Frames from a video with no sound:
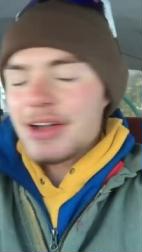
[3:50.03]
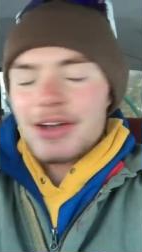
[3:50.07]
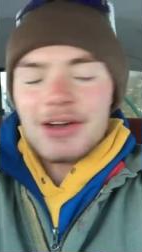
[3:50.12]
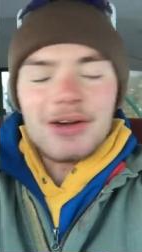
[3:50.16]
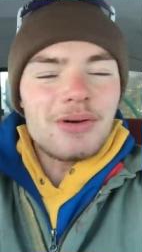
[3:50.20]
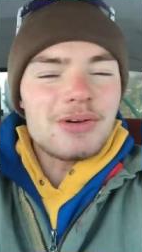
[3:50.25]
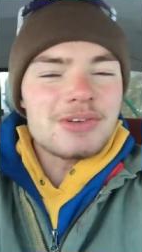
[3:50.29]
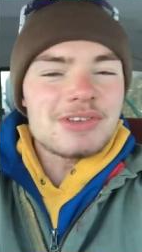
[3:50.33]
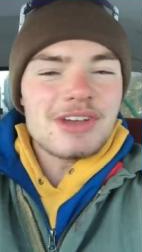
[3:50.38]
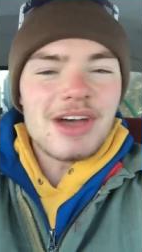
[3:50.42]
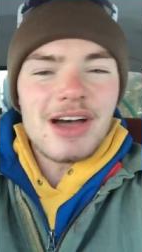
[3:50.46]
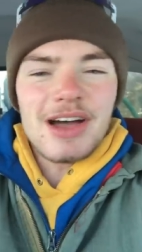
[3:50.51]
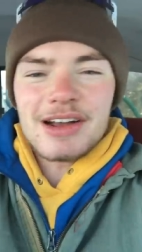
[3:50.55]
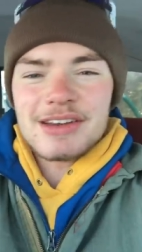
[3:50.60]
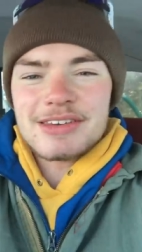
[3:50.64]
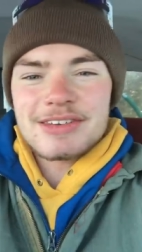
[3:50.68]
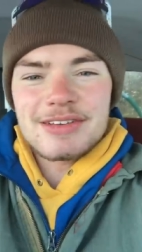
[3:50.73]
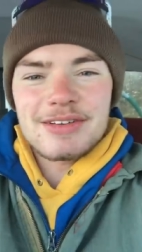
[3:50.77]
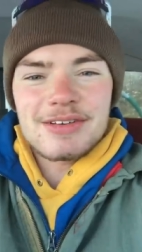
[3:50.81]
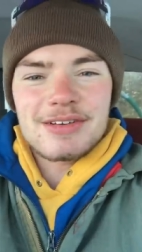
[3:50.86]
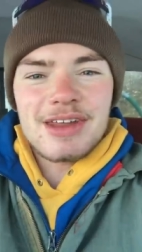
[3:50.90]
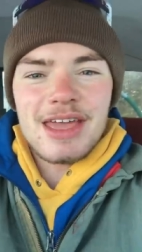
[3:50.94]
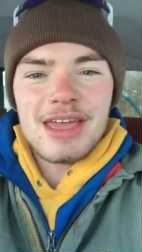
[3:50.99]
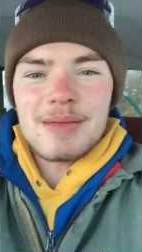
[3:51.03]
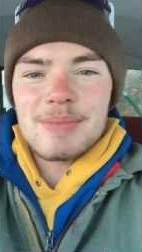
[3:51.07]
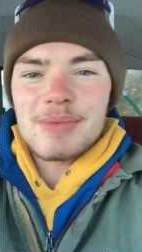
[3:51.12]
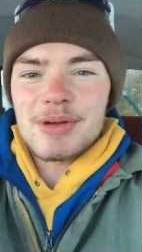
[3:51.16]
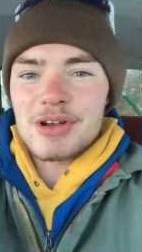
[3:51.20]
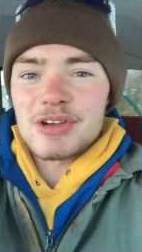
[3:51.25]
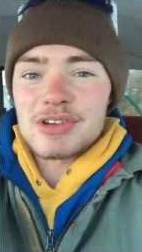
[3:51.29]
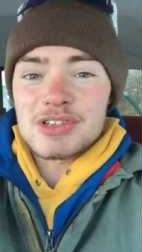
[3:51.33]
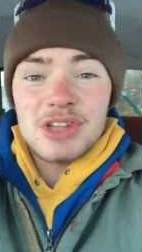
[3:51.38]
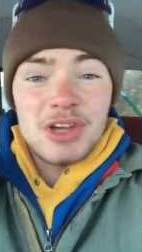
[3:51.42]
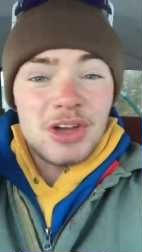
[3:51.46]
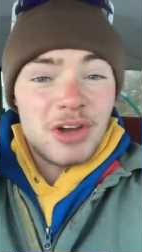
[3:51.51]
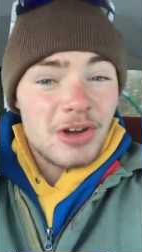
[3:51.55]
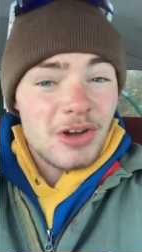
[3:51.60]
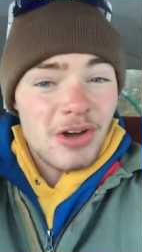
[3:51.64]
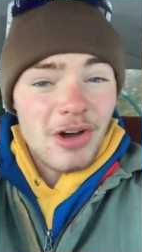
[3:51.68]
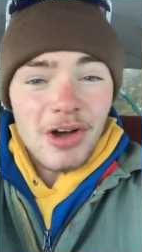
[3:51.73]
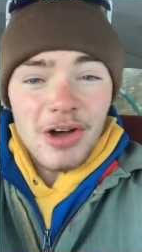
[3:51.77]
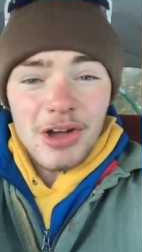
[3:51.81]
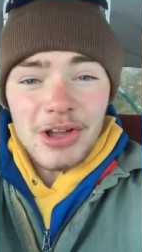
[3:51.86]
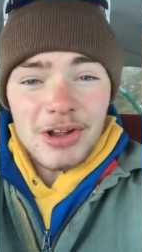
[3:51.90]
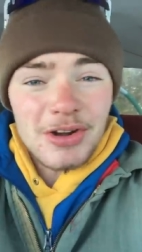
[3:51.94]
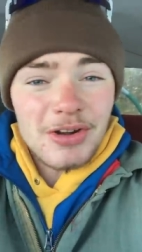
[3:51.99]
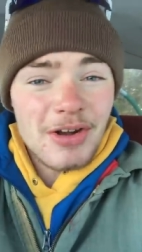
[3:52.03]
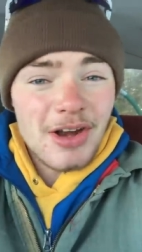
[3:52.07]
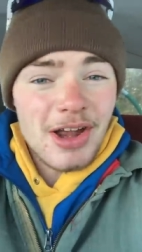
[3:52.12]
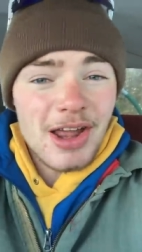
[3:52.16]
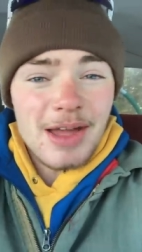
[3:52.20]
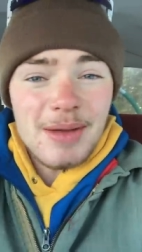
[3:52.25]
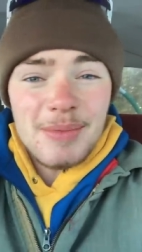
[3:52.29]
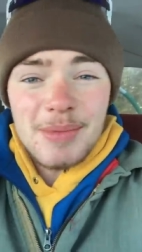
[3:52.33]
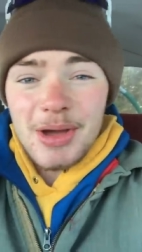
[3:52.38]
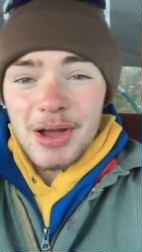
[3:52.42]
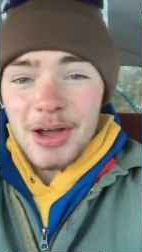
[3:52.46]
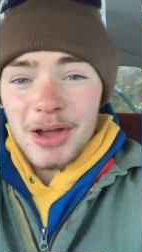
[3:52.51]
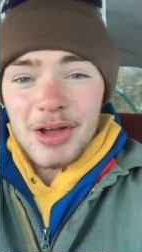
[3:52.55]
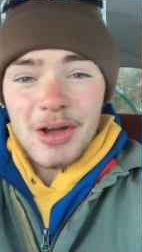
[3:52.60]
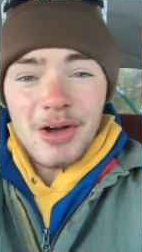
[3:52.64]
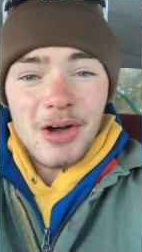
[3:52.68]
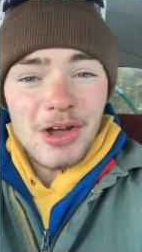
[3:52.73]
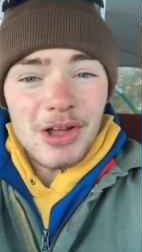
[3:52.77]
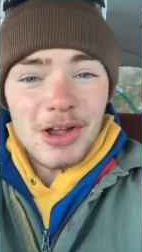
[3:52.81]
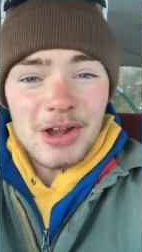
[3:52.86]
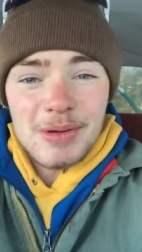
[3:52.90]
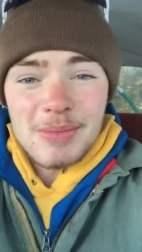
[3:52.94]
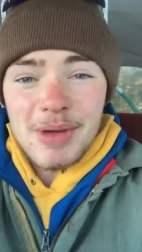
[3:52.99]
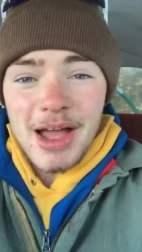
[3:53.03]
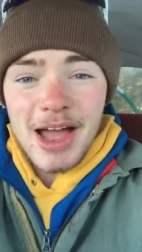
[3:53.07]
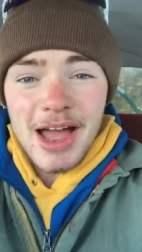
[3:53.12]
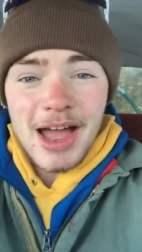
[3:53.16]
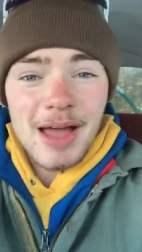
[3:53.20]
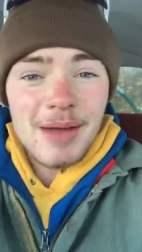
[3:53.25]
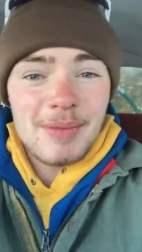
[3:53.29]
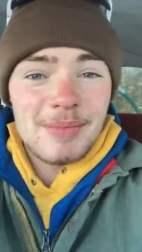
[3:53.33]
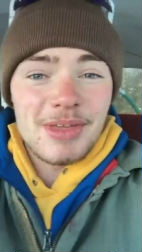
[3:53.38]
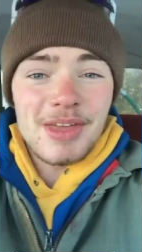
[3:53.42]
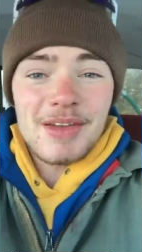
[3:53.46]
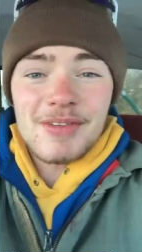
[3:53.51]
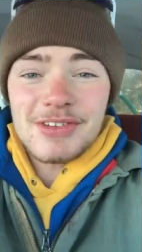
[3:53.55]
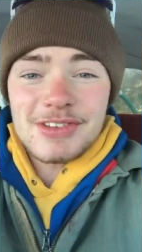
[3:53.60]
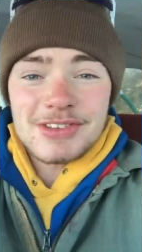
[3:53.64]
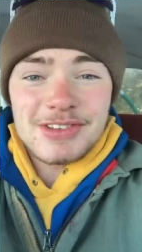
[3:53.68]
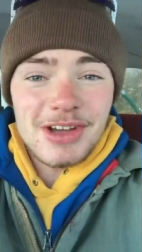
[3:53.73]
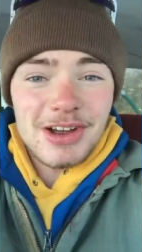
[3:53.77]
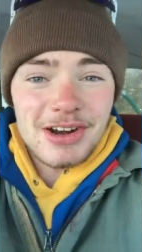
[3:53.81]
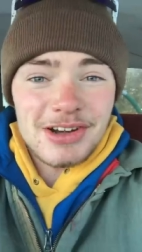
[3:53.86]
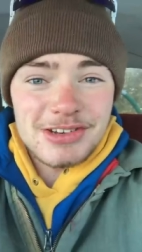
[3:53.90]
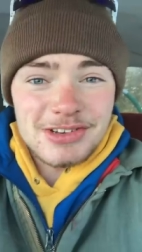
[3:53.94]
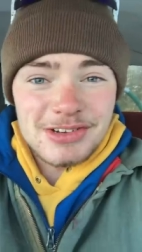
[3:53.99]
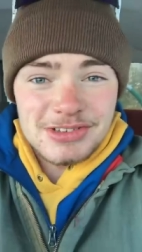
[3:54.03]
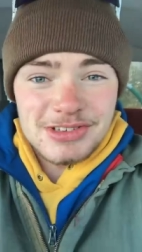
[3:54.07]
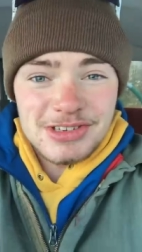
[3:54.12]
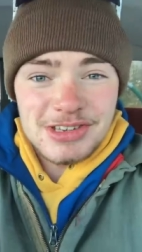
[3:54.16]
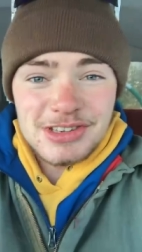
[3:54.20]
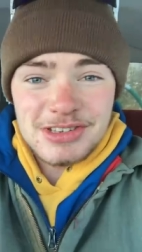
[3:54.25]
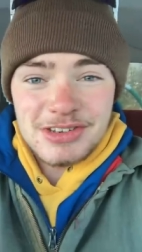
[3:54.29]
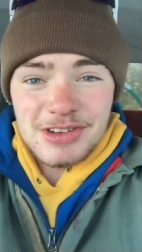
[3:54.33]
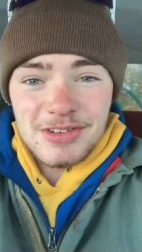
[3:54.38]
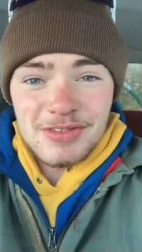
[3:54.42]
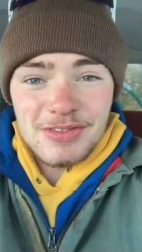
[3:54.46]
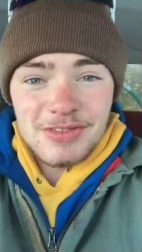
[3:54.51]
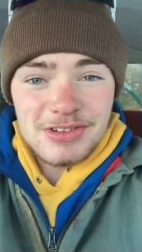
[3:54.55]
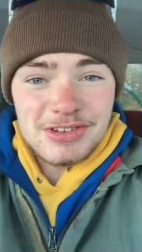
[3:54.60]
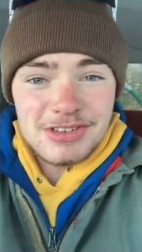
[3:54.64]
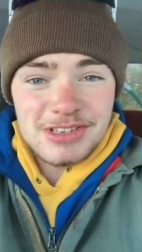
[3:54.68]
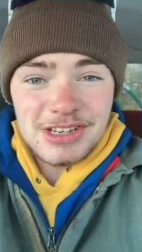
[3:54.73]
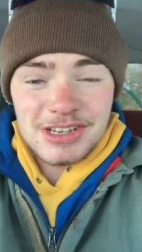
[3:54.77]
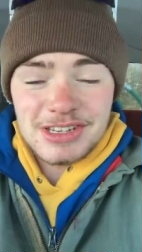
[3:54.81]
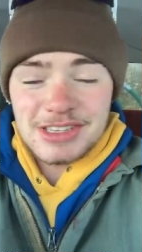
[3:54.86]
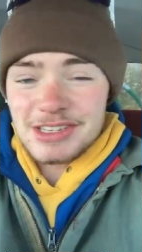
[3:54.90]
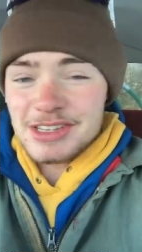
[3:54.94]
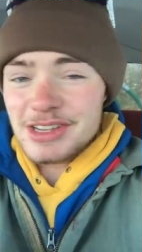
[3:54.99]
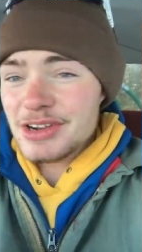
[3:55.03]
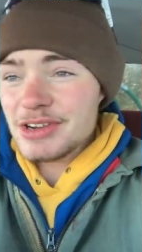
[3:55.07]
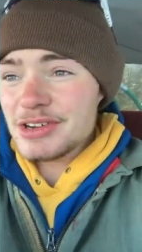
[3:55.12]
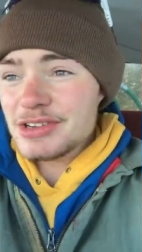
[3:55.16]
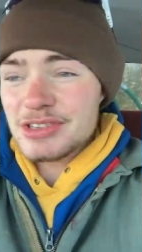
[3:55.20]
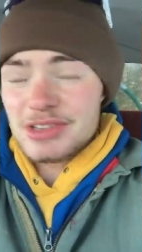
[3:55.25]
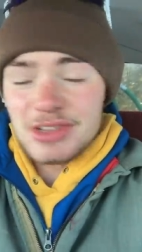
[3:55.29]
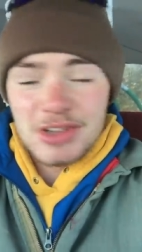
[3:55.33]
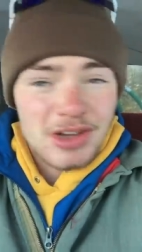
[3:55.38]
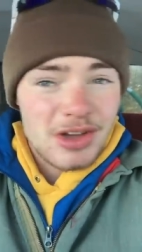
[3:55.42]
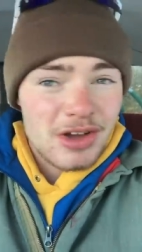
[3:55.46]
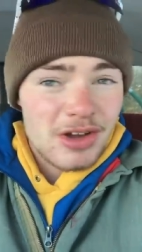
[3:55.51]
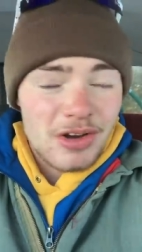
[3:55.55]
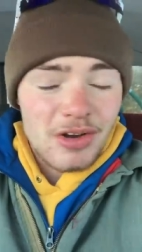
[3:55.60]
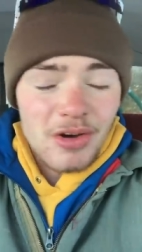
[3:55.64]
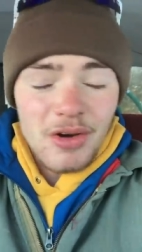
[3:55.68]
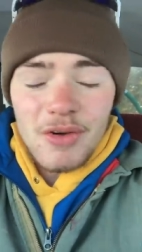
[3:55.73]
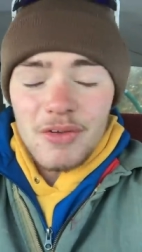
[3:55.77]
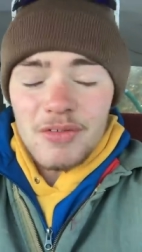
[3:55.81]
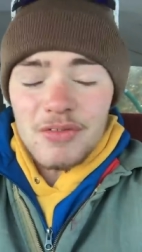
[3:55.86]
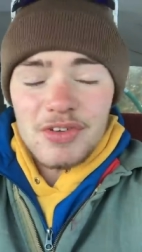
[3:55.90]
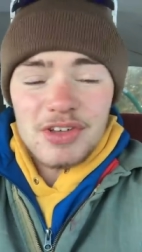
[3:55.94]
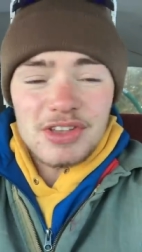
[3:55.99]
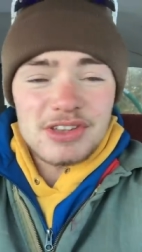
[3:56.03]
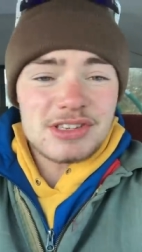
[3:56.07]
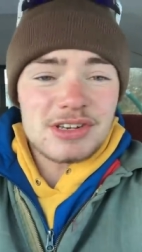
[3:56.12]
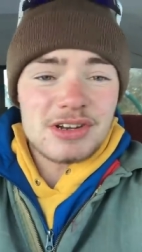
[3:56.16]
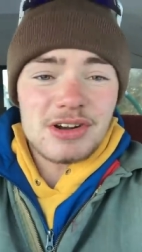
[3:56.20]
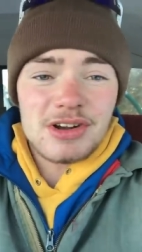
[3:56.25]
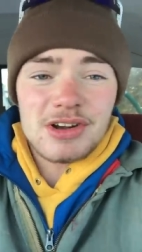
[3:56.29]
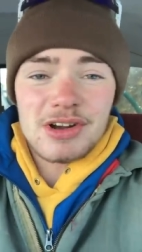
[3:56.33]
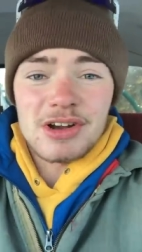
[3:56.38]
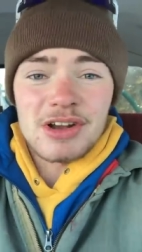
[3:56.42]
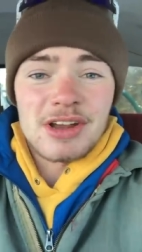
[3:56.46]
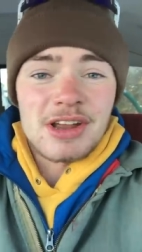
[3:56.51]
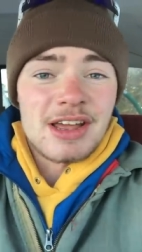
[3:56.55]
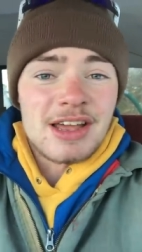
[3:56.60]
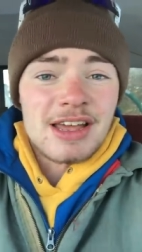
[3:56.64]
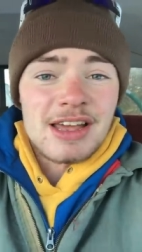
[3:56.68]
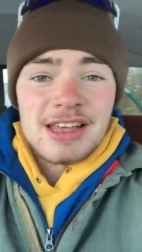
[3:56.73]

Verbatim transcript: Go talk to your neighbors. Call your grandma. Call your mom. You haven't talked to your sister for six years? Go visit her.